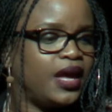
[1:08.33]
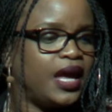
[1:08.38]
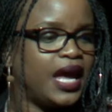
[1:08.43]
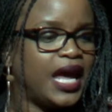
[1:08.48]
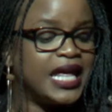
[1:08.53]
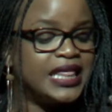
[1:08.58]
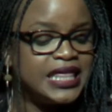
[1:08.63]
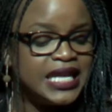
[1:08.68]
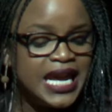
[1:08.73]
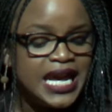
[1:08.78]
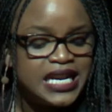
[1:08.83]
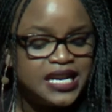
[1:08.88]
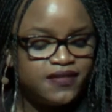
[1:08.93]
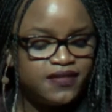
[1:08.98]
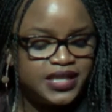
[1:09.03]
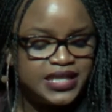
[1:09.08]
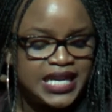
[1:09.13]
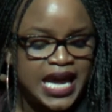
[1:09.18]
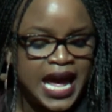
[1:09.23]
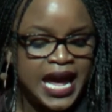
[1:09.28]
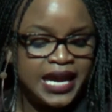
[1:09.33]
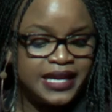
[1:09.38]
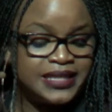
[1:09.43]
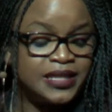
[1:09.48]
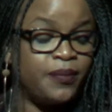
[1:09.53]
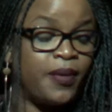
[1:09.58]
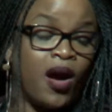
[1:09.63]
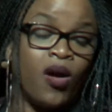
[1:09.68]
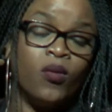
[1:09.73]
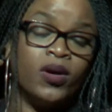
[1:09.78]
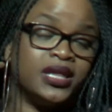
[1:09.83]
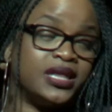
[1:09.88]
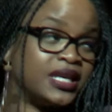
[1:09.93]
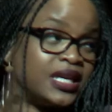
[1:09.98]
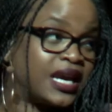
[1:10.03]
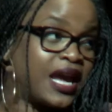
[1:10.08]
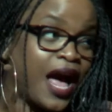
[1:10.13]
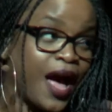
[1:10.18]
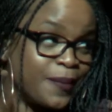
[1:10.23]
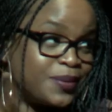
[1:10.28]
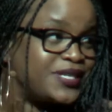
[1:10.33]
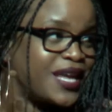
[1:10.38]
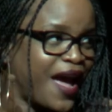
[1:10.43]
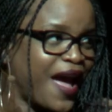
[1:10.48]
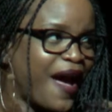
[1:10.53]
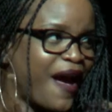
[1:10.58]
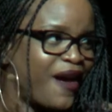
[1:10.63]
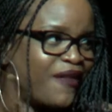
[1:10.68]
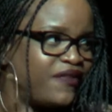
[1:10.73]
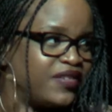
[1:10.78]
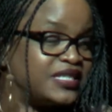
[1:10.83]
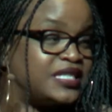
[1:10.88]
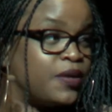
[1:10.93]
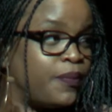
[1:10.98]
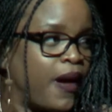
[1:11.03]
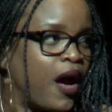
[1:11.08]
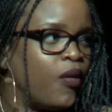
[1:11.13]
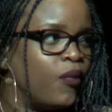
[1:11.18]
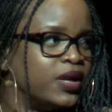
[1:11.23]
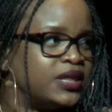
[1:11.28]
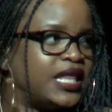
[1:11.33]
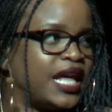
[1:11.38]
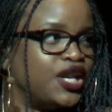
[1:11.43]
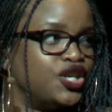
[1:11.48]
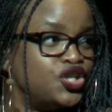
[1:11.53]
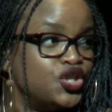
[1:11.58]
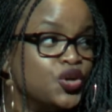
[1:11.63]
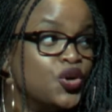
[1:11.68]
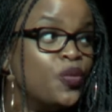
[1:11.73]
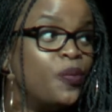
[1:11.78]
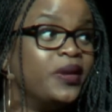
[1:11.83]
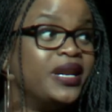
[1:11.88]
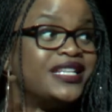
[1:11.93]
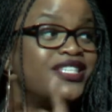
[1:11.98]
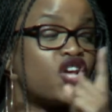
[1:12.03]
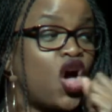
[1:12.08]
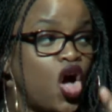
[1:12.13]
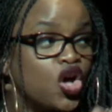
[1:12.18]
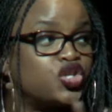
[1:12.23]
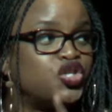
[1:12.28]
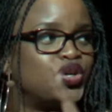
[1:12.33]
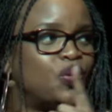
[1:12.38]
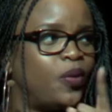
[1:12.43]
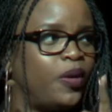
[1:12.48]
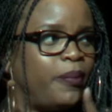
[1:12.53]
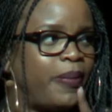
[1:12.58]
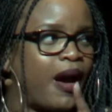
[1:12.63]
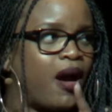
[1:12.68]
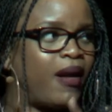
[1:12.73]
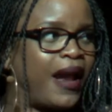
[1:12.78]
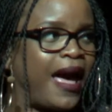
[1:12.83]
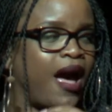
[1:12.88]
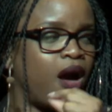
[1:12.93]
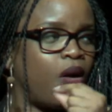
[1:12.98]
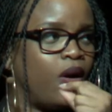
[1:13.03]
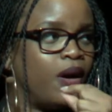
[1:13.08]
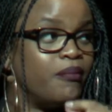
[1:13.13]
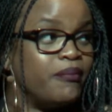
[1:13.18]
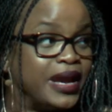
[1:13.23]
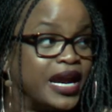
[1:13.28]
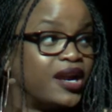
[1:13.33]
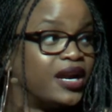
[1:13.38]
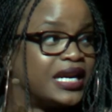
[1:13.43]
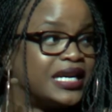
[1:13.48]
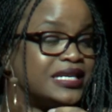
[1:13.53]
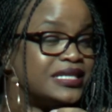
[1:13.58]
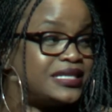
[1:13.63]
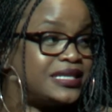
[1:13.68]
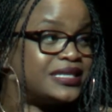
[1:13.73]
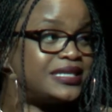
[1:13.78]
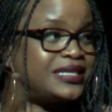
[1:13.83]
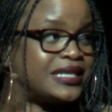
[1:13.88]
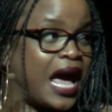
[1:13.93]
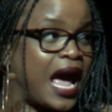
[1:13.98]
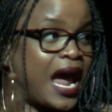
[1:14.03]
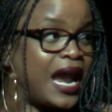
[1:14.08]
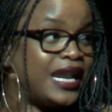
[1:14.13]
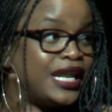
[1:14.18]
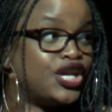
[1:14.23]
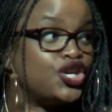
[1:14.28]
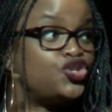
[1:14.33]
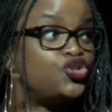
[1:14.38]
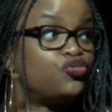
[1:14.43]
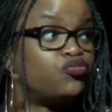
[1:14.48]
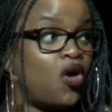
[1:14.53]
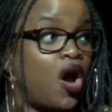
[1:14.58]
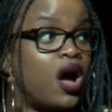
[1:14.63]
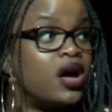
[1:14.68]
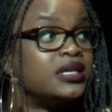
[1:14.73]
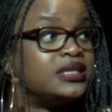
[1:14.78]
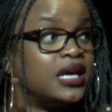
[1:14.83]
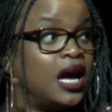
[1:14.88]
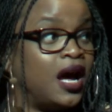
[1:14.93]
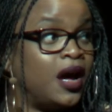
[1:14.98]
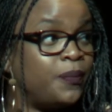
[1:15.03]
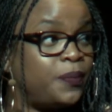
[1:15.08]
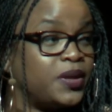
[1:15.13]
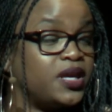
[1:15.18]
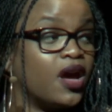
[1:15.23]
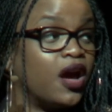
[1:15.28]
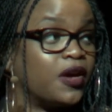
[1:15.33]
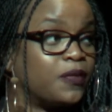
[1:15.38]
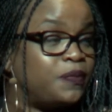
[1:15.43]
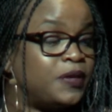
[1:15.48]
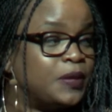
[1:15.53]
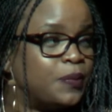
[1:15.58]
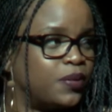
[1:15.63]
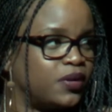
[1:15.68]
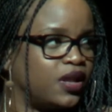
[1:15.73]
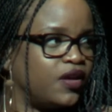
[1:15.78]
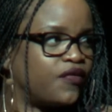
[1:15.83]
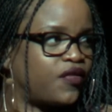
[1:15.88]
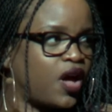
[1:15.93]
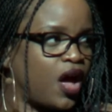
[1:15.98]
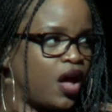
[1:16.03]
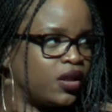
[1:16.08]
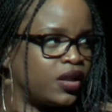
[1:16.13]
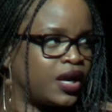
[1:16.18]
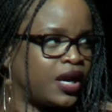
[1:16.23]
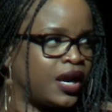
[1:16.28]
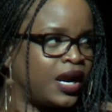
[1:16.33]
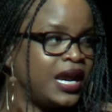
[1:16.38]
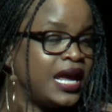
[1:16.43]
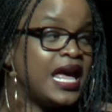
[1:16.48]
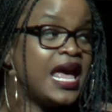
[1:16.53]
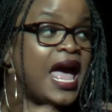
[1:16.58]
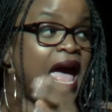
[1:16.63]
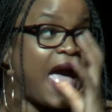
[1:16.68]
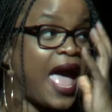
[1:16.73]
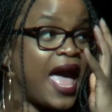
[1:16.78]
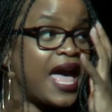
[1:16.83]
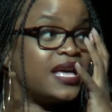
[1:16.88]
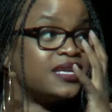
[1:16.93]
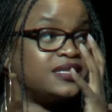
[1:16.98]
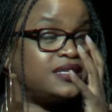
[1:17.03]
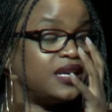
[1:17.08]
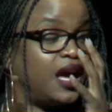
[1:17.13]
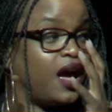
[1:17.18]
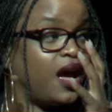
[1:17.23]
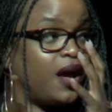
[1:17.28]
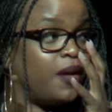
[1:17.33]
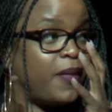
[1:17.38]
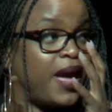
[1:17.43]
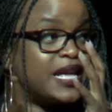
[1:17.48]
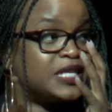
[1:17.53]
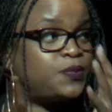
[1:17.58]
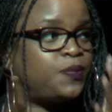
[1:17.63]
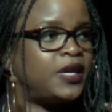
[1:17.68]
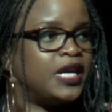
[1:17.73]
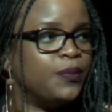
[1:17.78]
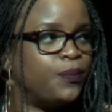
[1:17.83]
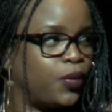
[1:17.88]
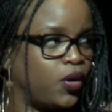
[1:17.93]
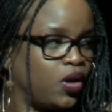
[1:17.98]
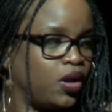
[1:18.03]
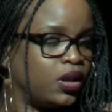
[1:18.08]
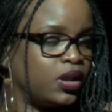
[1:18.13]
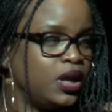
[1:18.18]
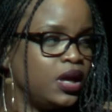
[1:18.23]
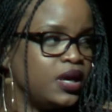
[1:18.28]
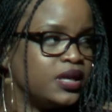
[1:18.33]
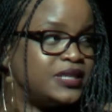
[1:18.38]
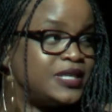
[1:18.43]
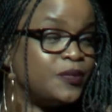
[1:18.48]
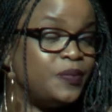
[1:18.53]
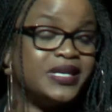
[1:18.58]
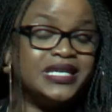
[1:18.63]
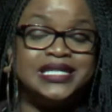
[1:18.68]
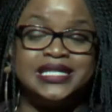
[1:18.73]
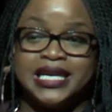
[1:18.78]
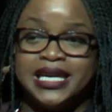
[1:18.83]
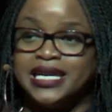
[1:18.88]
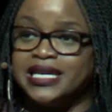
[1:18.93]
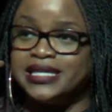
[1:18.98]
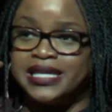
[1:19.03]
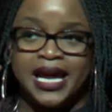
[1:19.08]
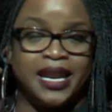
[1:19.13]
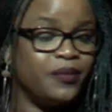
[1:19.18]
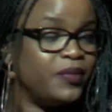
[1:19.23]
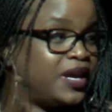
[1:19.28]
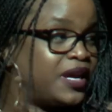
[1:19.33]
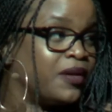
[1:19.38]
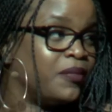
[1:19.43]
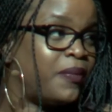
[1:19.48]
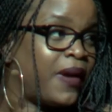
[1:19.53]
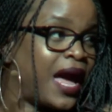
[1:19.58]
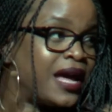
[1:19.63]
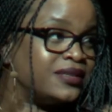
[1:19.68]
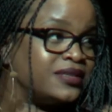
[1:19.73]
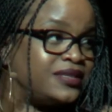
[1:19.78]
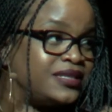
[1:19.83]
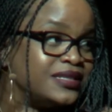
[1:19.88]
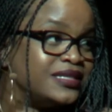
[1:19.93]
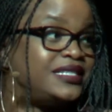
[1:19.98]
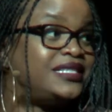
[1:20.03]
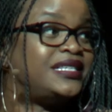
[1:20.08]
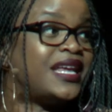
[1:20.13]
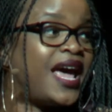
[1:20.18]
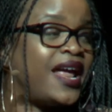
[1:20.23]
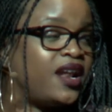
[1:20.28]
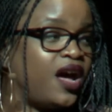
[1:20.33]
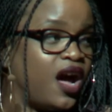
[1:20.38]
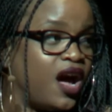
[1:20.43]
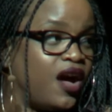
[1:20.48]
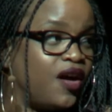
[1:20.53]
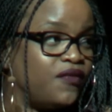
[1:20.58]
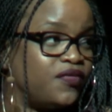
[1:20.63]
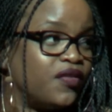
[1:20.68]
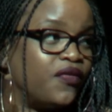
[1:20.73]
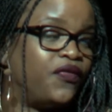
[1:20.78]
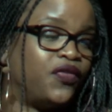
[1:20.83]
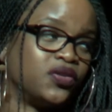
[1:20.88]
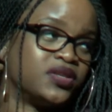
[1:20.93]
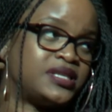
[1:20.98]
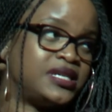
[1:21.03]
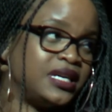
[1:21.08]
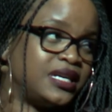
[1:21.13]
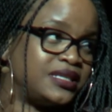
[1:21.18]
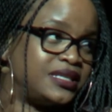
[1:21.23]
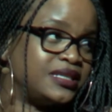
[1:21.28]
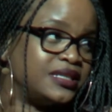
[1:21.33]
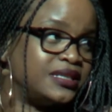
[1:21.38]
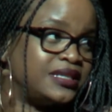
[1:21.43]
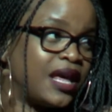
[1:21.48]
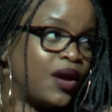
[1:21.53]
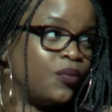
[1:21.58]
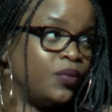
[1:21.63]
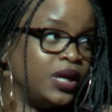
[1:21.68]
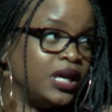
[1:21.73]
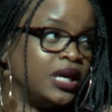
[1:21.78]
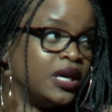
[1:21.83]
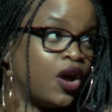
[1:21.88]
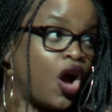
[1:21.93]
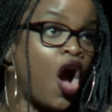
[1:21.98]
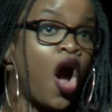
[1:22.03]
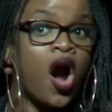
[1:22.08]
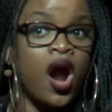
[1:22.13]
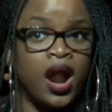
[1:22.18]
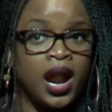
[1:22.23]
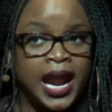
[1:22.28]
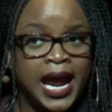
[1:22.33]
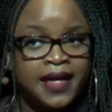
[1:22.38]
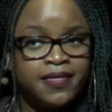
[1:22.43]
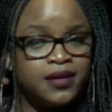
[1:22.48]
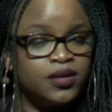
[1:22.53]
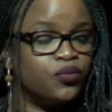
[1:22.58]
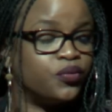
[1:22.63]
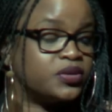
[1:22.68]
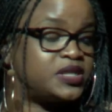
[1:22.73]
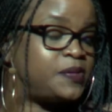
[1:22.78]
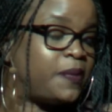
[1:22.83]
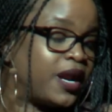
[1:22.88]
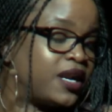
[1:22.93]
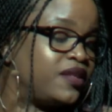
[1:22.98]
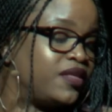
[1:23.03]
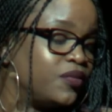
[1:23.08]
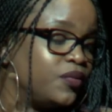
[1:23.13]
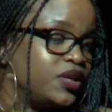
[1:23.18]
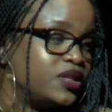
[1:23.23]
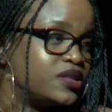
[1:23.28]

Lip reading: at the end of the day, it's about what the cops have, it's about what they do, but it's also about how American society draws up young people of color as people to be seen as enemy combatants instead of the full citizens that we are and the respect that we